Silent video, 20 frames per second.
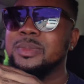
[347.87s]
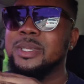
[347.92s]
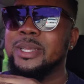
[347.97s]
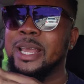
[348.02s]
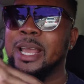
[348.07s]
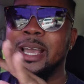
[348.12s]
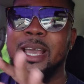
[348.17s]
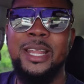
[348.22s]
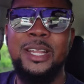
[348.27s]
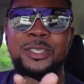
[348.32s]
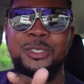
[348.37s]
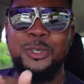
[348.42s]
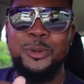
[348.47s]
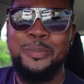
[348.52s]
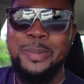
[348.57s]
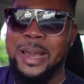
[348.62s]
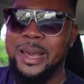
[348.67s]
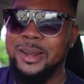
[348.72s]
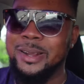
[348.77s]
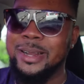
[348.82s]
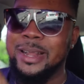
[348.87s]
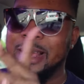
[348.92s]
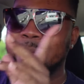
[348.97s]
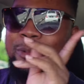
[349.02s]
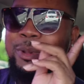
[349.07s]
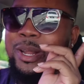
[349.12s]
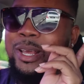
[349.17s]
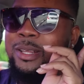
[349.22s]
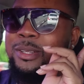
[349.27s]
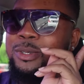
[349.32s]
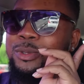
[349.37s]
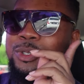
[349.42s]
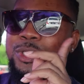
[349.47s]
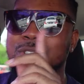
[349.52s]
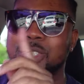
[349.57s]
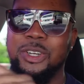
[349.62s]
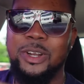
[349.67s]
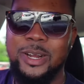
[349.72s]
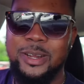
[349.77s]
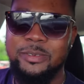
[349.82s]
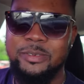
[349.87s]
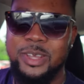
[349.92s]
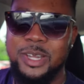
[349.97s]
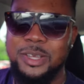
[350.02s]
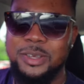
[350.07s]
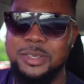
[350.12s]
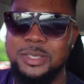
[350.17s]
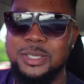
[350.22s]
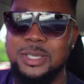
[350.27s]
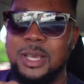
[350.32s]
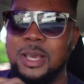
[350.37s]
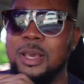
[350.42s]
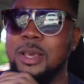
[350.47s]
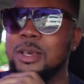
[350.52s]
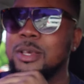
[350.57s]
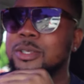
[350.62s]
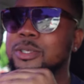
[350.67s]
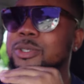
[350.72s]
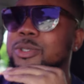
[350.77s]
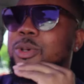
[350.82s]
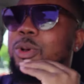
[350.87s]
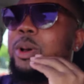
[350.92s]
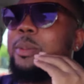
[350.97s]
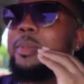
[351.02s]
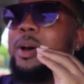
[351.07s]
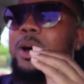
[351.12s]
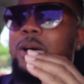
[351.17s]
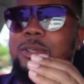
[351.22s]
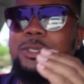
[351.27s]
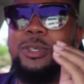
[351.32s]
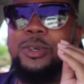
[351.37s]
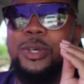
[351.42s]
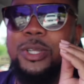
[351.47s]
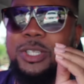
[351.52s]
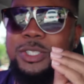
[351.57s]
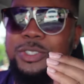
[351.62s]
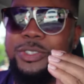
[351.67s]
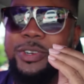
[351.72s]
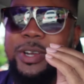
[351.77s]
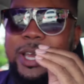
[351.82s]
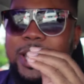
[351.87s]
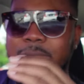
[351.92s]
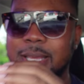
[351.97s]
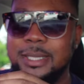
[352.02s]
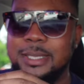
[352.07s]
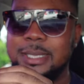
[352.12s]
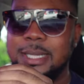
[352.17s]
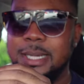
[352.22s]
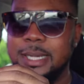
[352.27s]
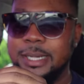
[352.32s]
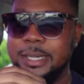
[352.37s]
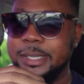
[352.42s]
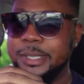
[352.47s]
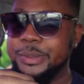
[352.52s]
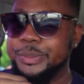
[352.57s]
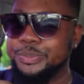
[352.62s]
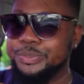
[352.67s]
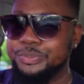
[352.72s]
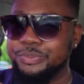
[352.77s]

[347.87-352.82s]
they kind of do better than when I do shorter videos. So I'm also gonna try to